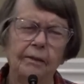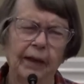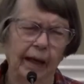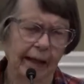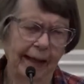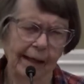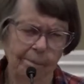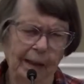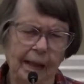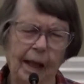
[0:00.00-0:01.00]
that it can
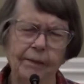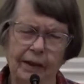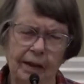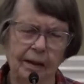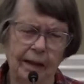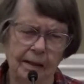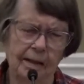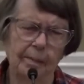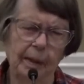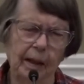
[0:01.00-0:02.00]
be and that it needs
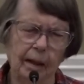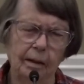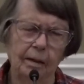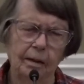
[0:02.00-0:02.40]
to be.